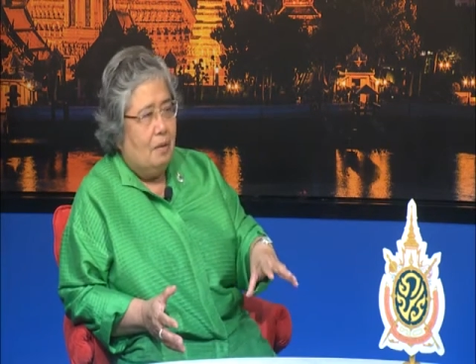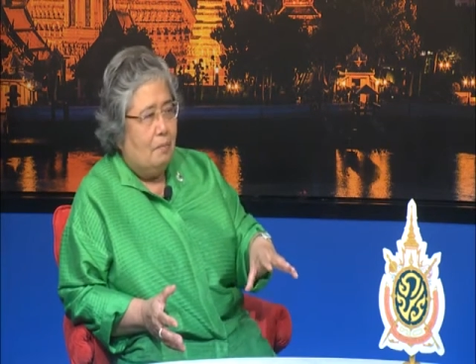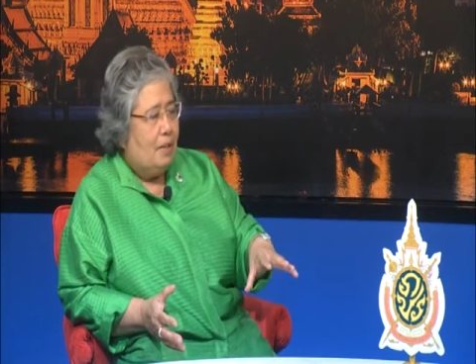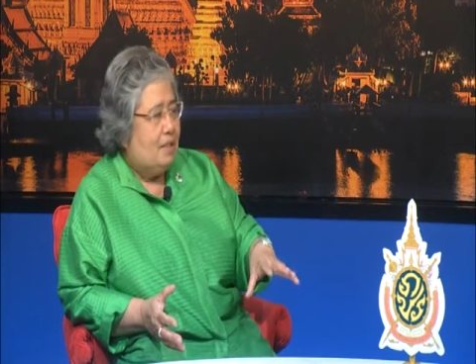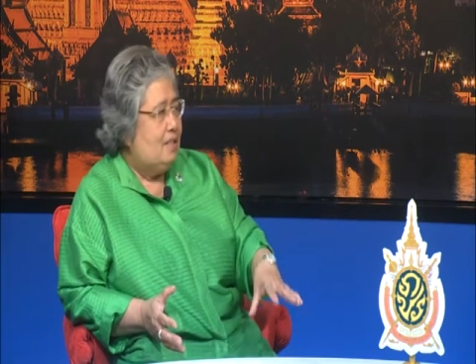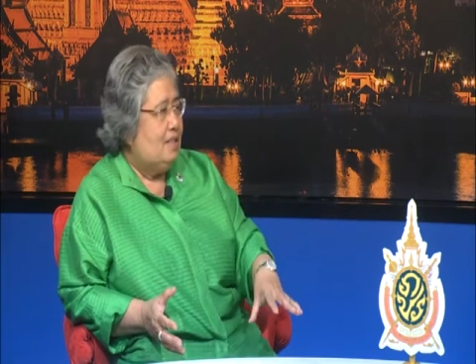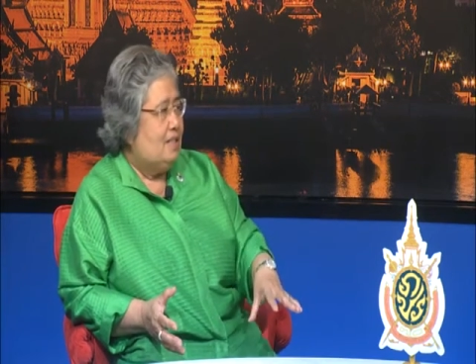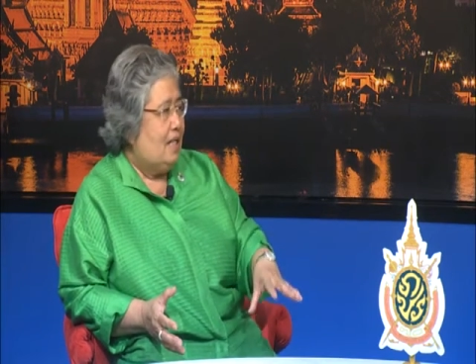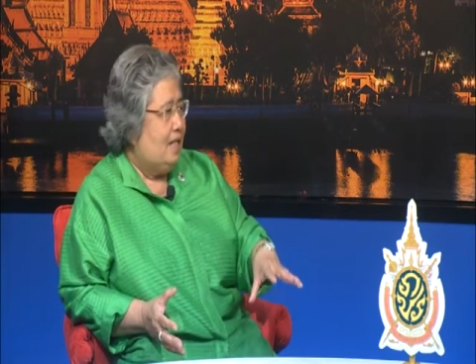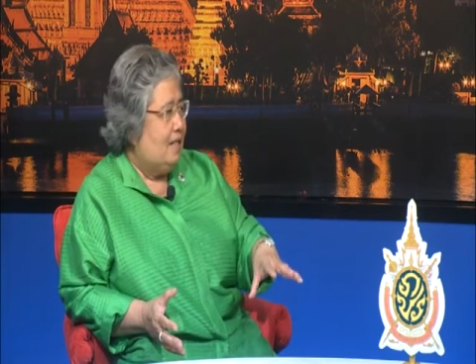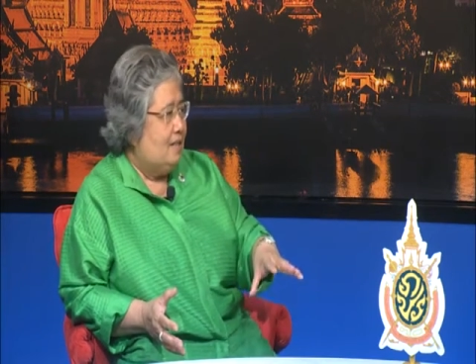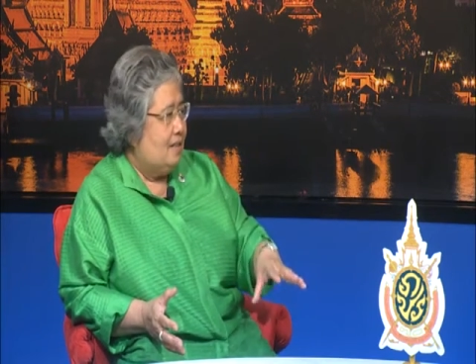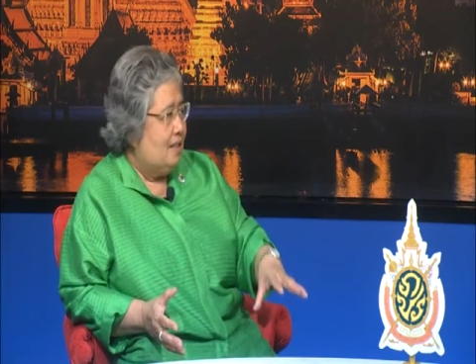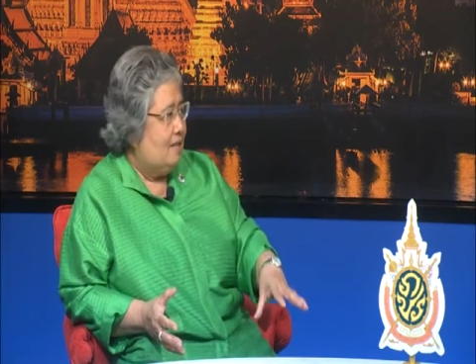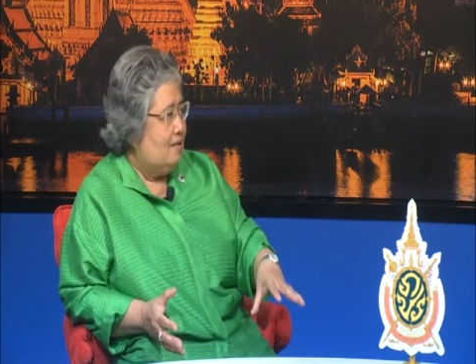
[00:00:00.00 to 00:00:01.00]
pesticides,
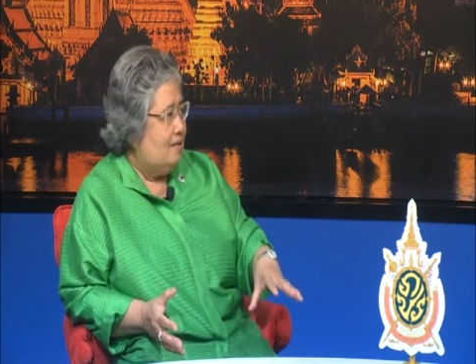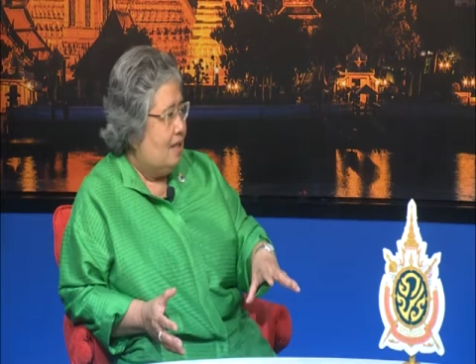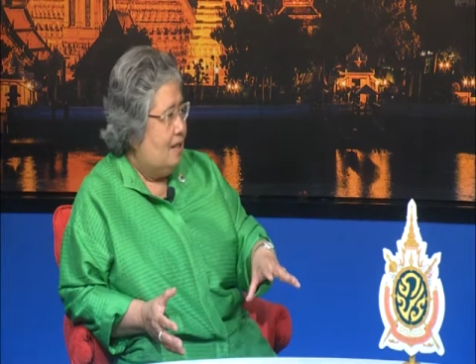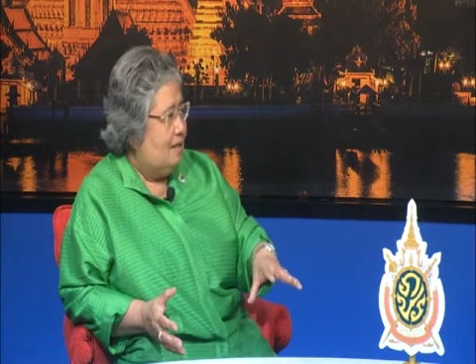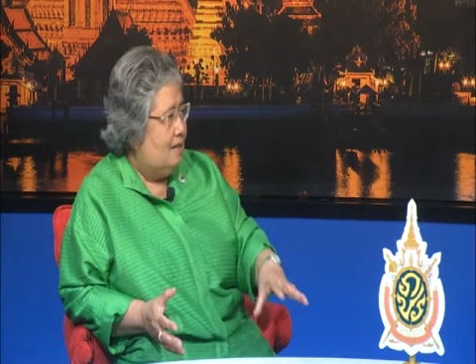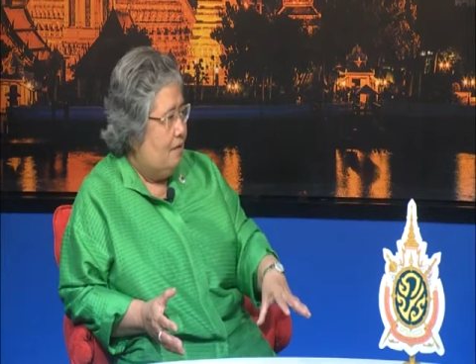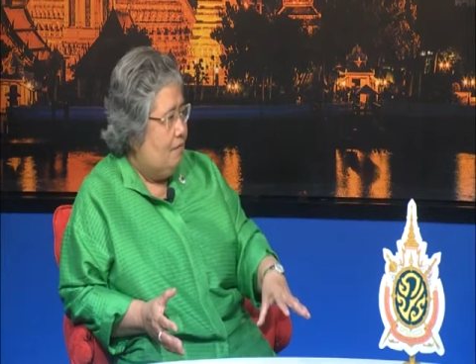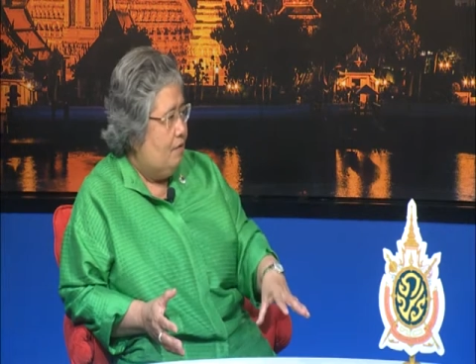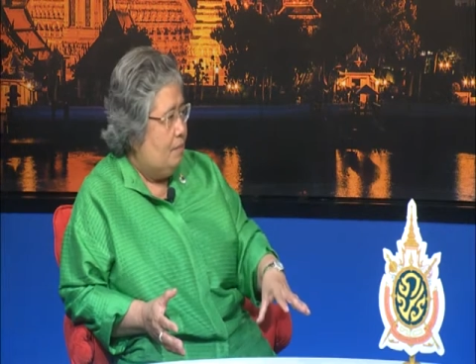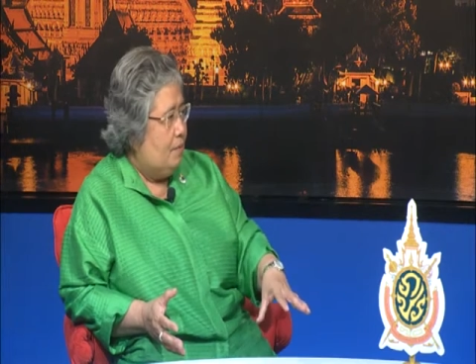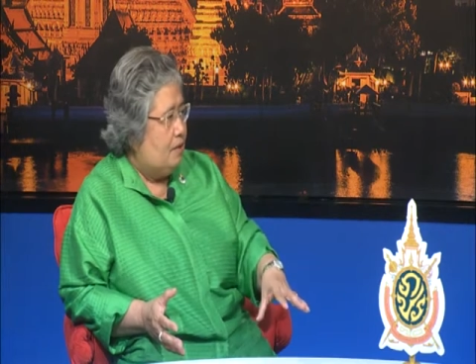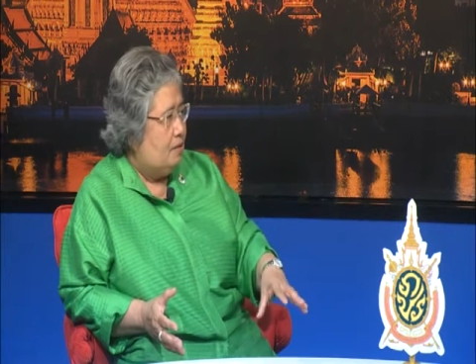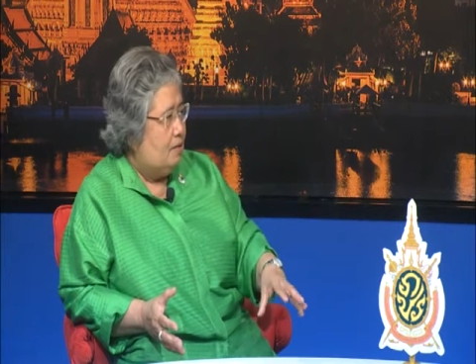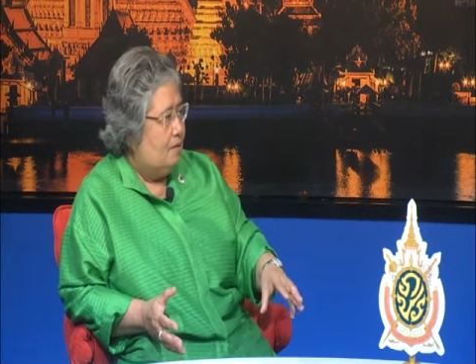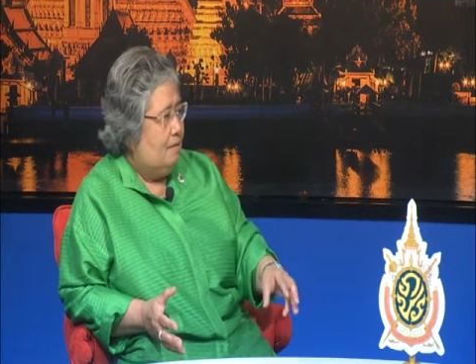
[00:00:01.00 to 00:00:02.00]
insecticides, heavy
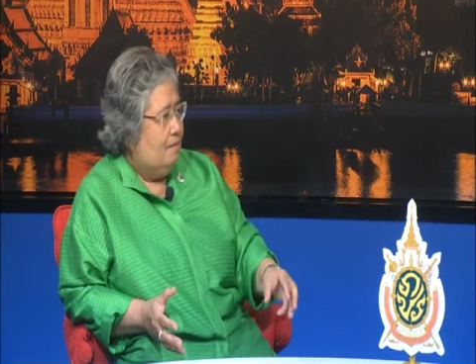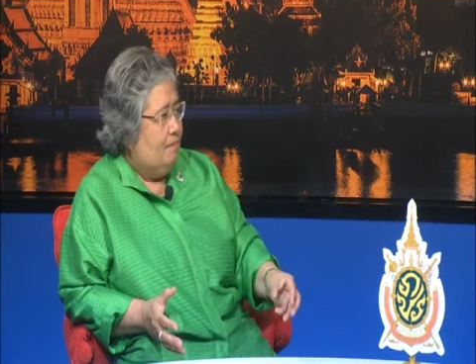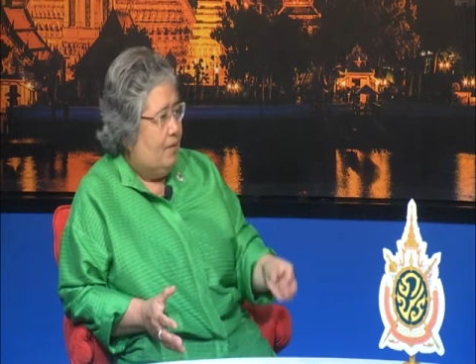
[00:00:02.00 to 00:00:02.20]
metal.